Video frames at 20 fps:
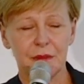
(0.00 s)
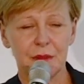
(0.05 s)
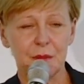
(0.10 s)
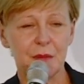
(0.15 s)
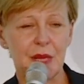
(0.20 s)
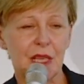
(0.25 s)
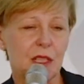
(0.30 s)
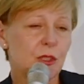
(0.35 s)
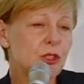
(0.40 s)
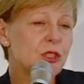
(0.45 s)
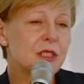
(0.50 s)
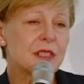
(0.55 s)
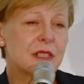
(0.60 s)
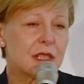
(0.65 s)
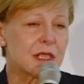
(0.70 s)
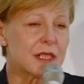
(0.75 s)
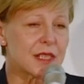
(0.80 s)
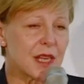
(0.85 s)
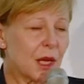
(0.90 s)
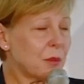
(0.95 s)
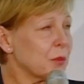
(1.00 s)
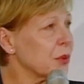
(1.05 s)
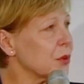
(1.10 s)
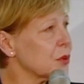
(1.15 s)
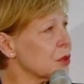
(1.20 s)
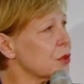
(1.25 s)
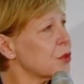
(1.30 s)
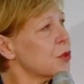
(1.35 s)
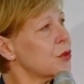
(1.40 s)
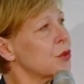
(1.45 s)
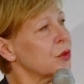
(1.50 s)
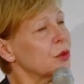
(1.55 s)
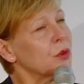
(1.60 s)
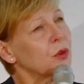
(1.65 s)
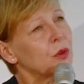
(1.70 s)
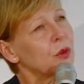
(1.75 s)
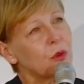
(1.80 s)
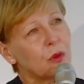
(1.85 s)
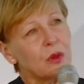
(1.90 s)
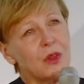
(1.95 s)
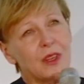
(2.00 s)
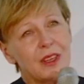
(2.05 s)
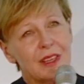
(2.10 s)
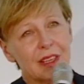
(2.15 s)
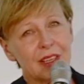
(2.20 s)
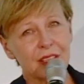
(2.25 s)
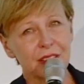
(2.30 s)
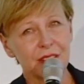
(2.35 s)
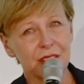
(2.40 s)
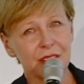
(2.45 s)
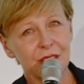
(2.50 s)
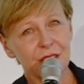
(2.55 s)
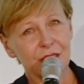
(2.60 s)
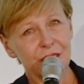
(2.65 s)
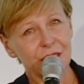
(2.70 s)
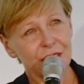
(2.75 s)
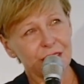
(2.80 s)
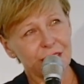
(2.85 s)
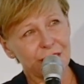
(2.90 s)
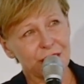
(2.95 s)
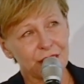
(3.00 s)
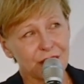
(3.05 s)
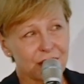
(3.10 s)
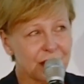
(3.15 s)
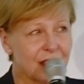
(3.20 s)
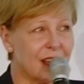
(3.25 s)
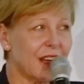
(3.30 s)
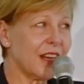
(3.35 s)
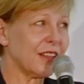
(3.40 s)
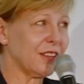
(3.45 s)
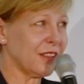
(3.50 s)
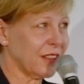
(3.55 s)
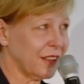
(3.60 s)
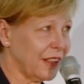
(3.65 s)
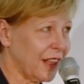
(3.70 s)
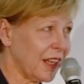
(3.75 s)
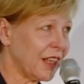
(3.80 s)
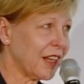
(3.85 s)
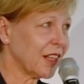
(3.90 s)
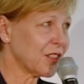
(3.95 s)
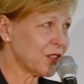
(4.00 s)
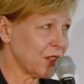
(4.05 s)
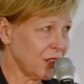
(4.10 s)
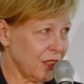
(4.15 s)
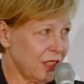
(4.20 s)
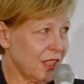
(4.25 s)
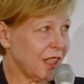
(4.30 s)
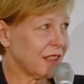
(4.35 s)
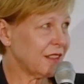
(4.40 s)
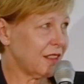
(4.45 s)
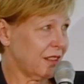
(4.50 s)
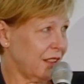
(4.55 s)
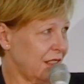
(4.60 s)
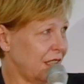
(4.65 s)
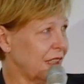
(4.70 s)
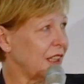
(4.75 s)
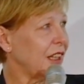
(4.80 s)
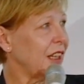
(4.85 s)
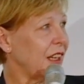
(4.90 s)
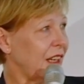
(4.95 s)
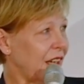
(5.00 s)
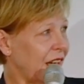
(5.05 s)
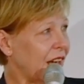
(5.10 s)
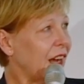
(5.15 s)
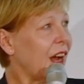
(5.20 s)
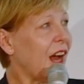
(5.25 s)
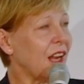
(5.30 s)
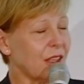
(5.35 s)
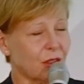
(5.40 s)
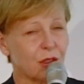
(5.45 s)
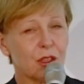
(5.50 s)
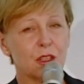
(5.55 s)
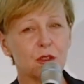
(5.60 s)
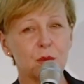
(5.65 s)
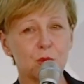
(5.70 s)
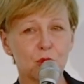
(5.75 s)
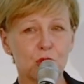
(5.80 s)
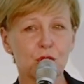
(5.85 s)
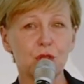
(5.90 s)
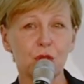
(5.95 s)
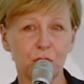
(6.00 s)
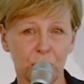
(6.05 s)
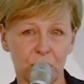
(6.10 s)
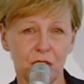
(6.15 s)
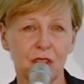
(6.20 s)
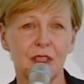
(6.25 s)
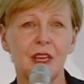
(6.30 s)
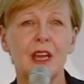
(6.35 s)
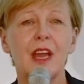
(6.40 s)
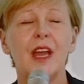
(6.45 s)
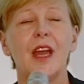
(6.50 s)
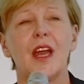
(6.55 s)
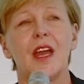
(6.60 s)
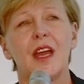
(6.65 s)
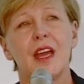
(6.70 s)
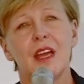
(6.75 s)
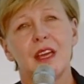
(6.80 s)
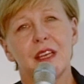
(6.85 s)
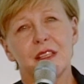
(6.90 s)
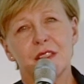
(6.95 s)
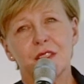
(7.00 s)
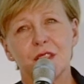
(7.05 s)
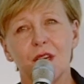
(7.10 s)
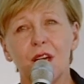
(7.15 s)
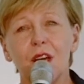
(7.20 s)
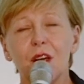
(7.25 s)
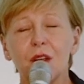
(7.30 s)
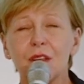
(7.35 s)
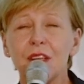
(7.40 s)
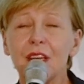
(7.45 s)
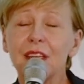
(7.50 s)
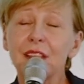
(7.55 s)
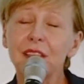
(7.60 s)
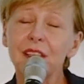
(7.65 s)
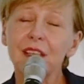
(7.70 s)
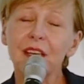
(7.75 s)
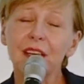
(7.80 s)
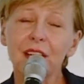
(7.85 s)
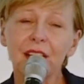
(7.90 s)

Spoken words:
malicious examples to learn in the other direction that the algorithm should. So then,